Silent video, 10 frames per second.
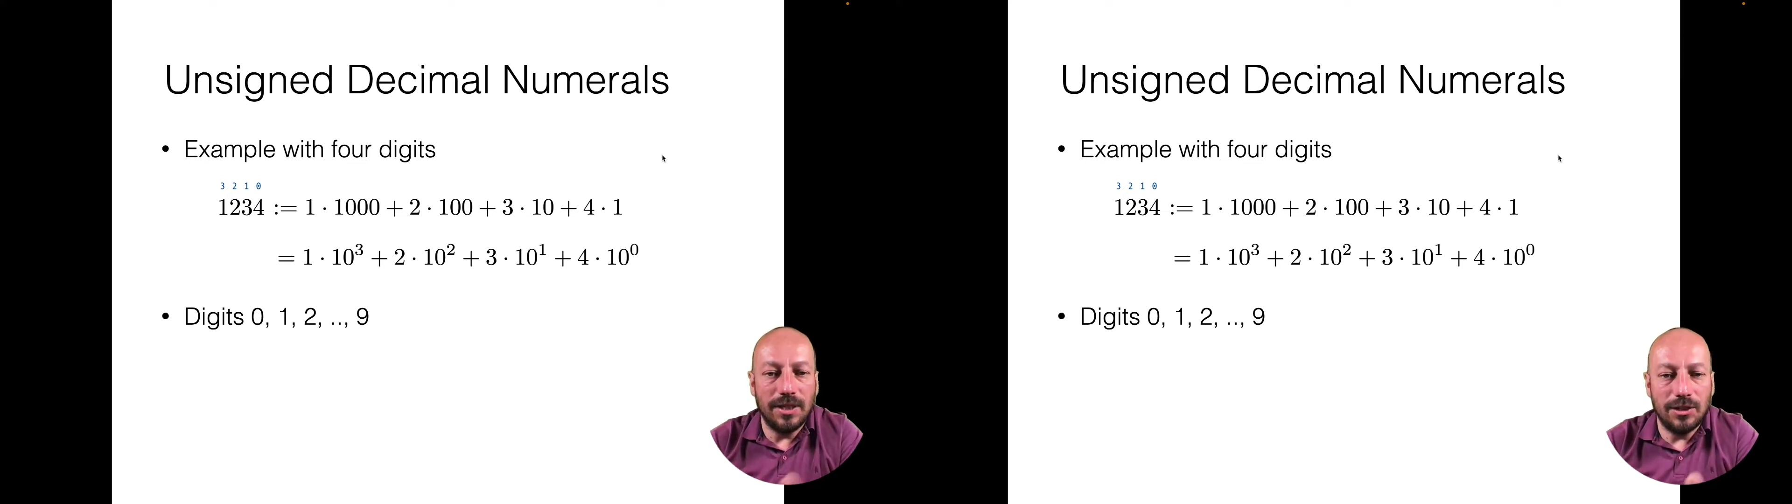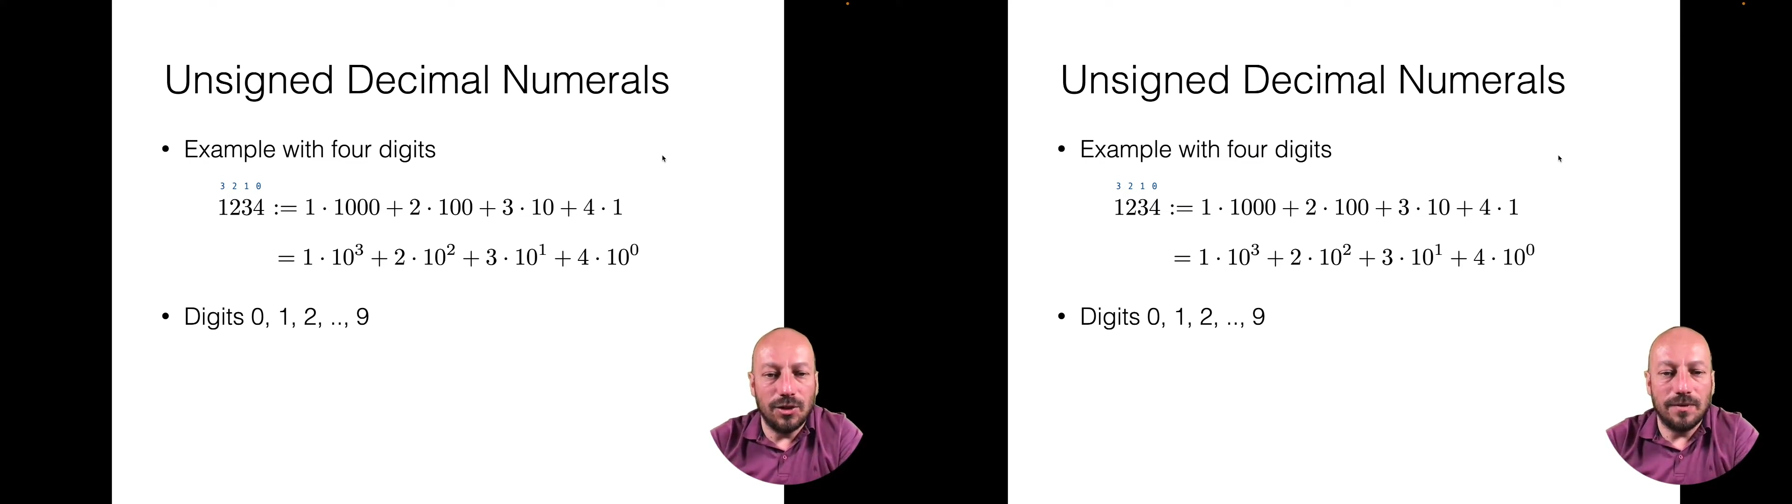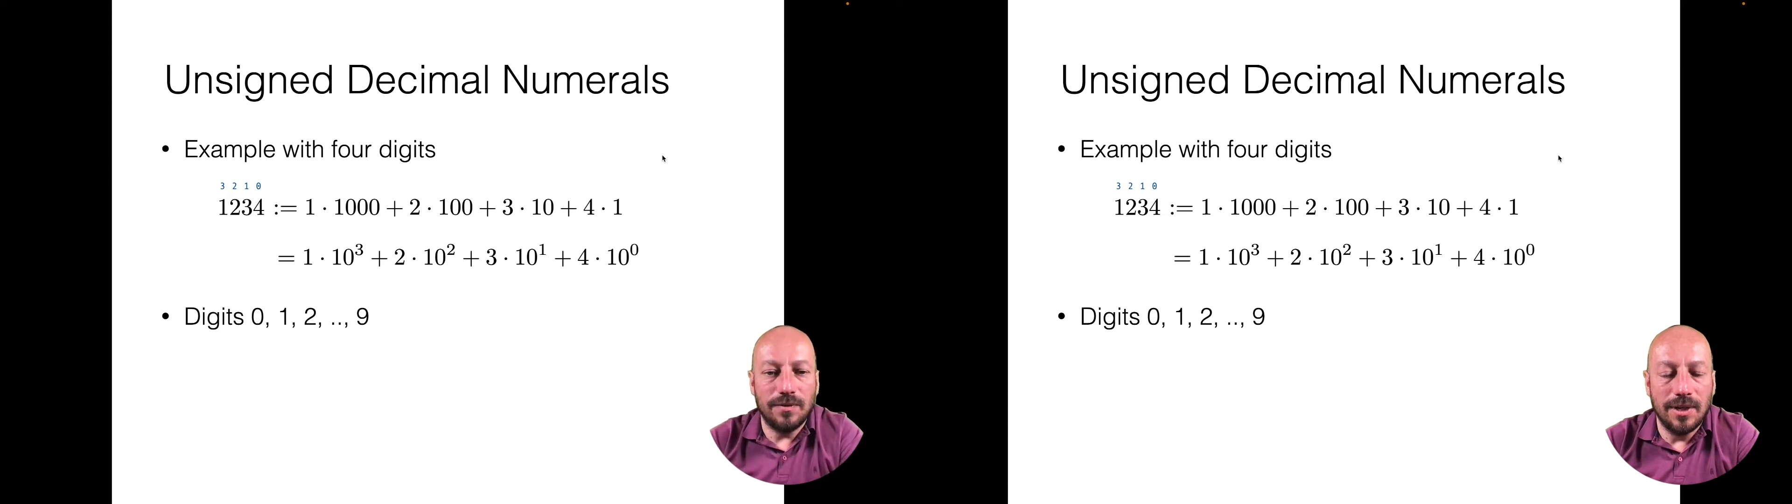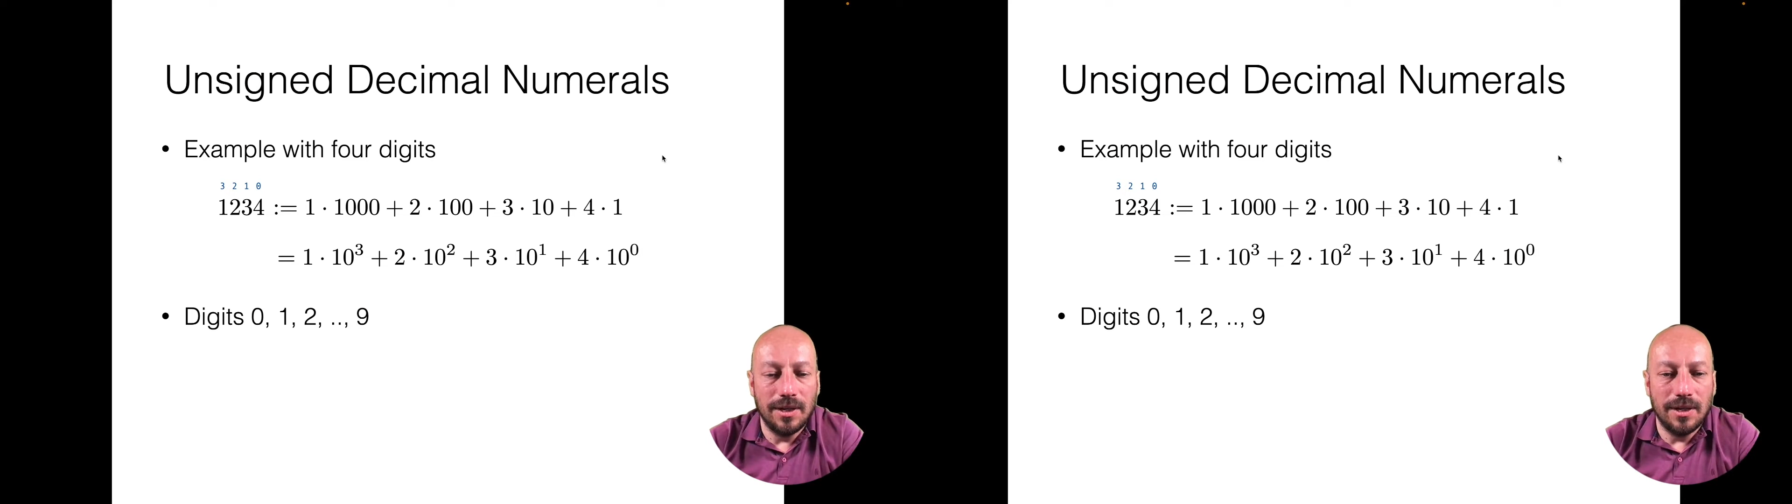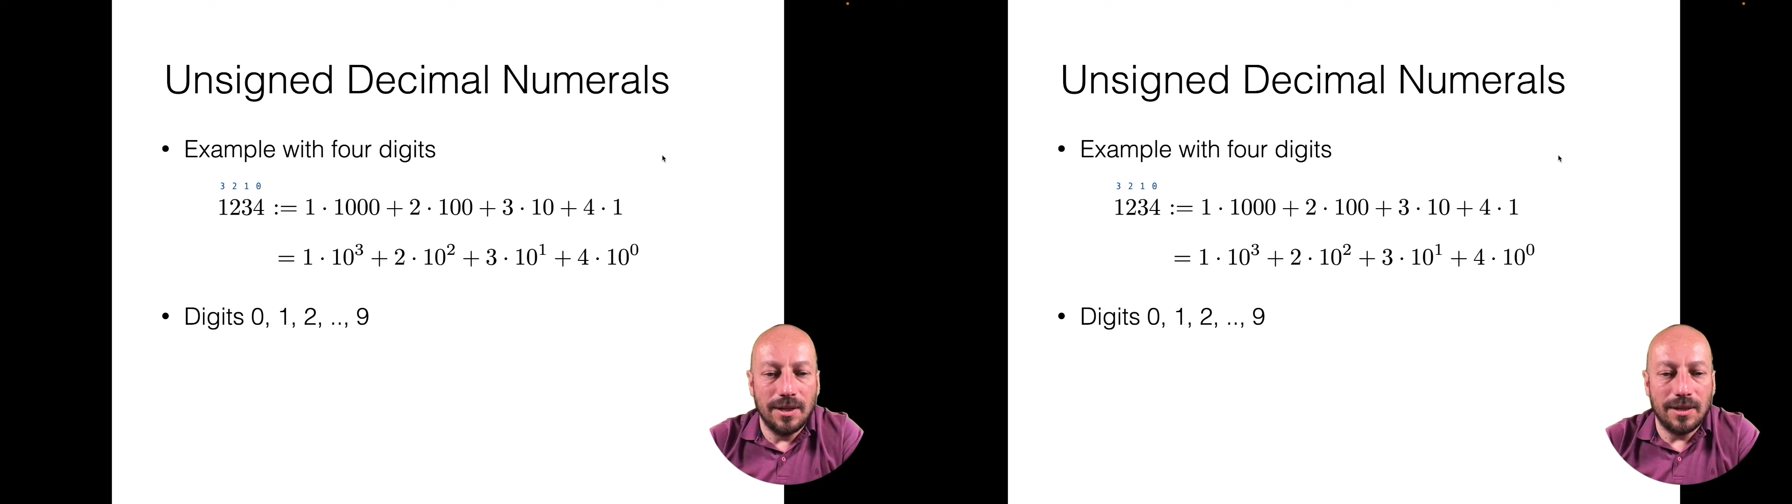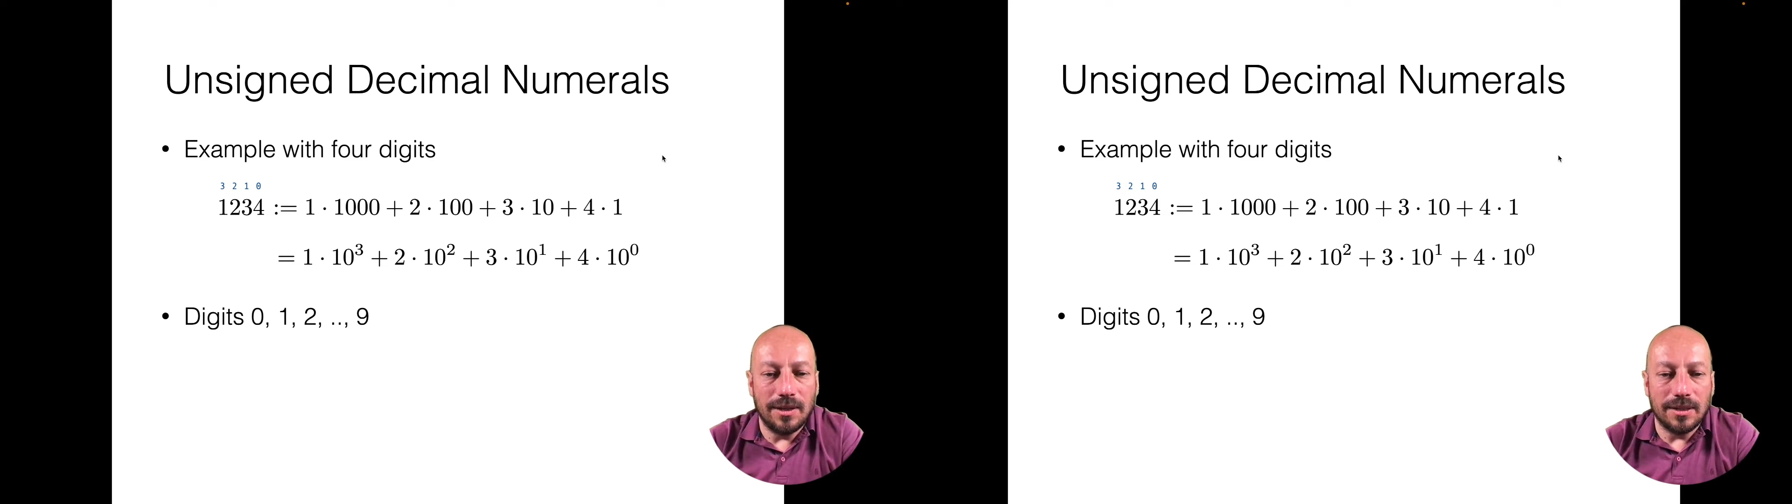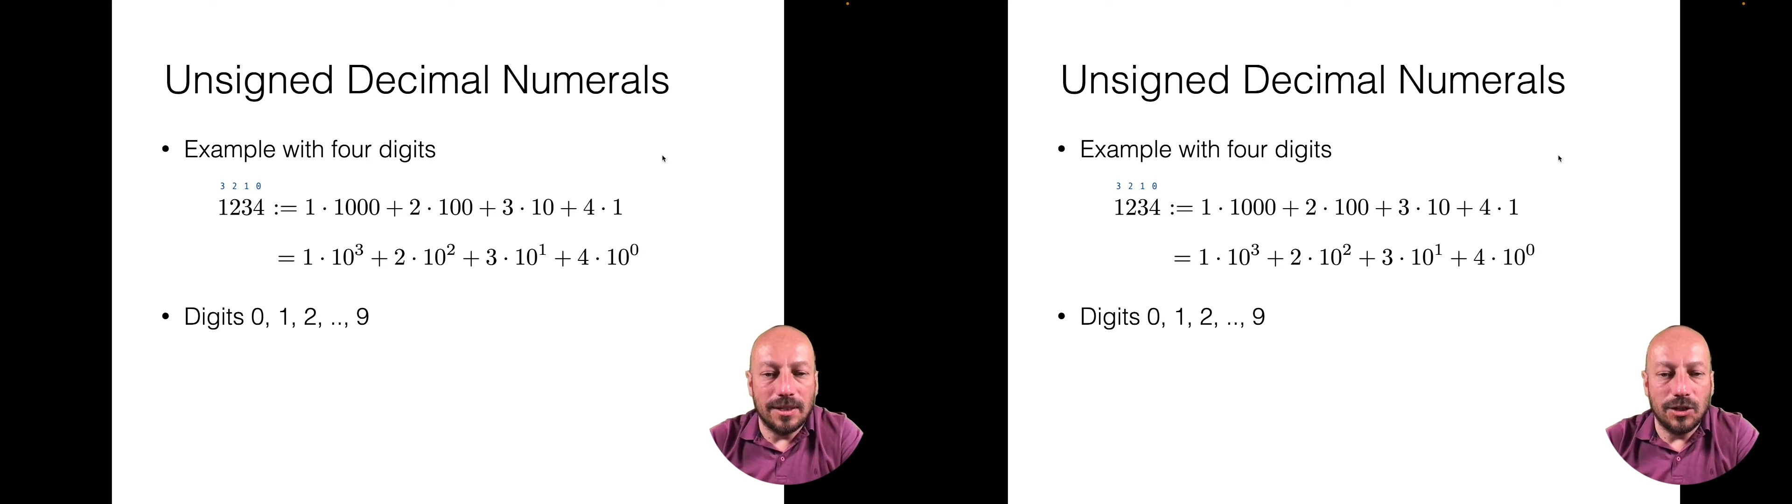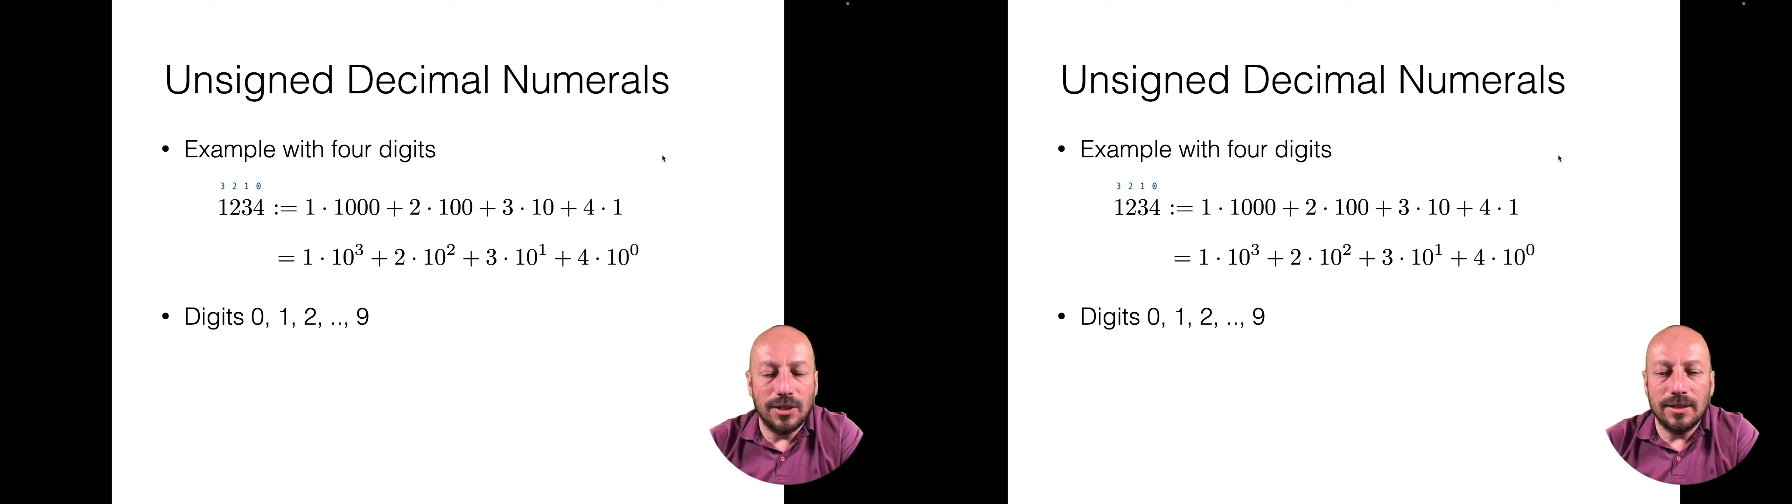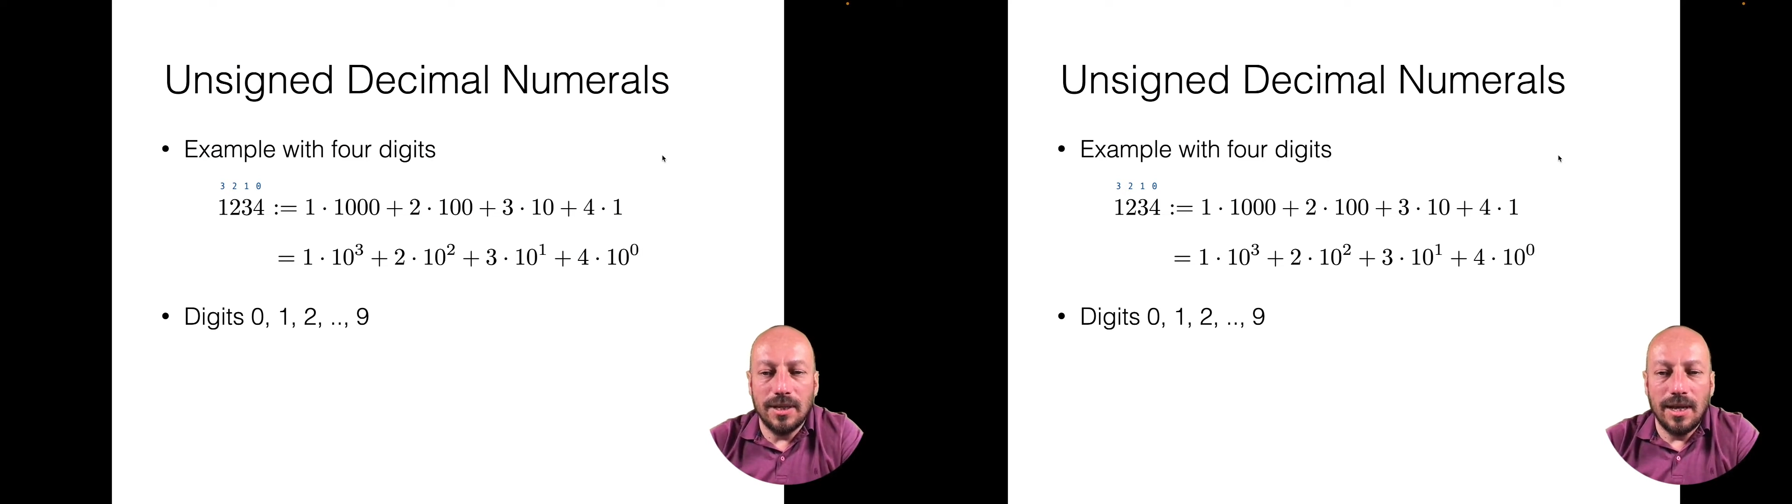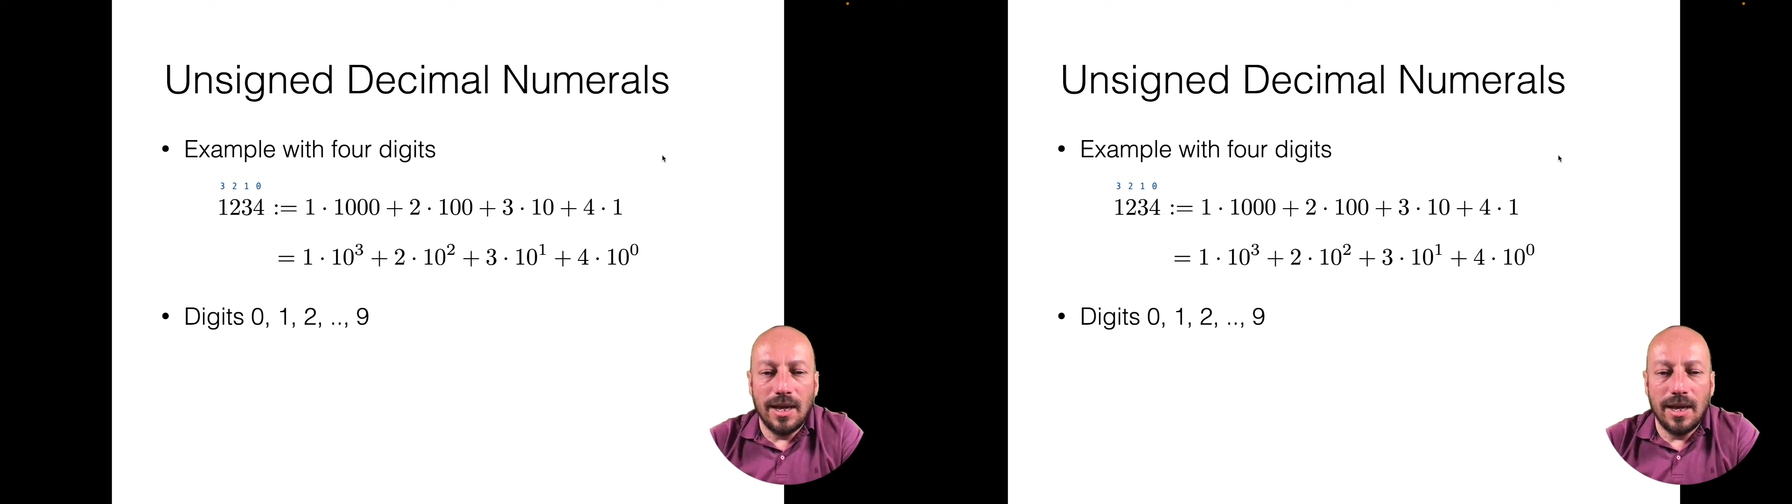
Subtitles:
each of these digits.